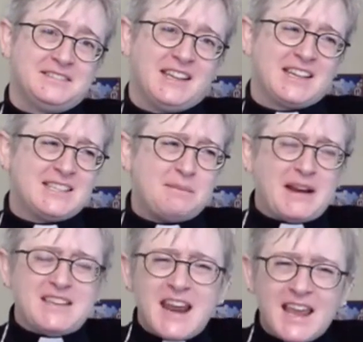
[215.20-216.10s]
Except by
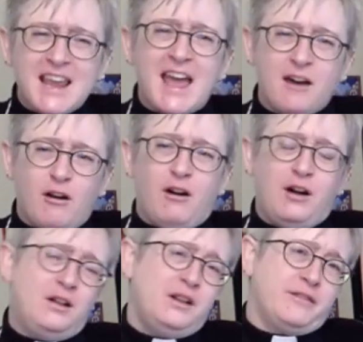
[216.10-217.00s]
taking out
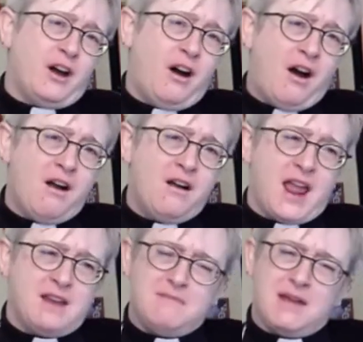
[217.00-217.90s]
all of the hard
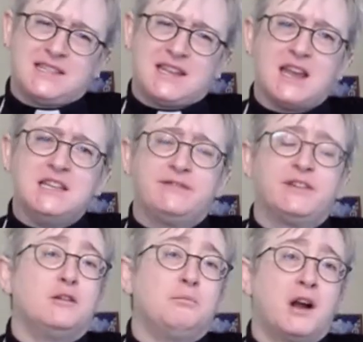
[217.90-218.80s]
and messy and
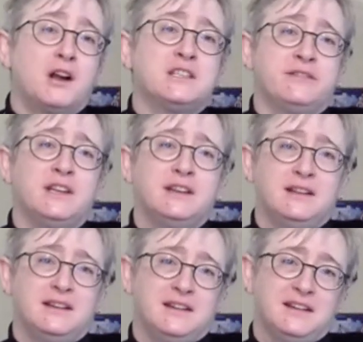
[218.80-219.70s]
difficult parts of it
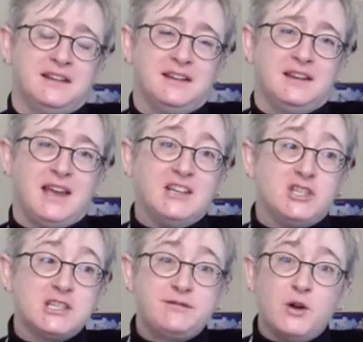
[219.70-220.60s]
and
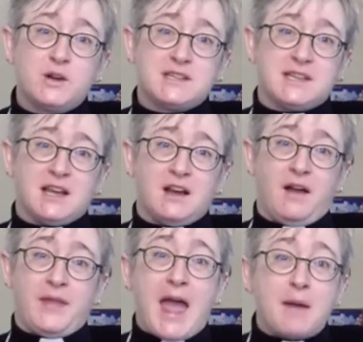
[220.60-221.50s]
just focusing
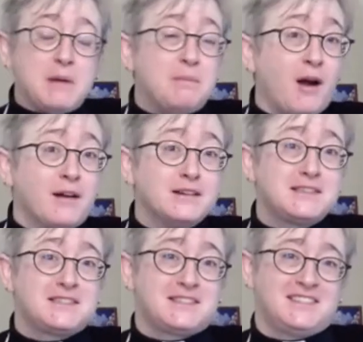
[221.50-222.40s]
on the happy
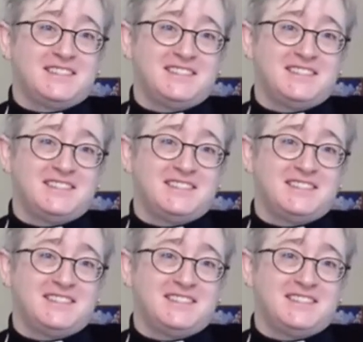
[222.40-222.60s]
parts.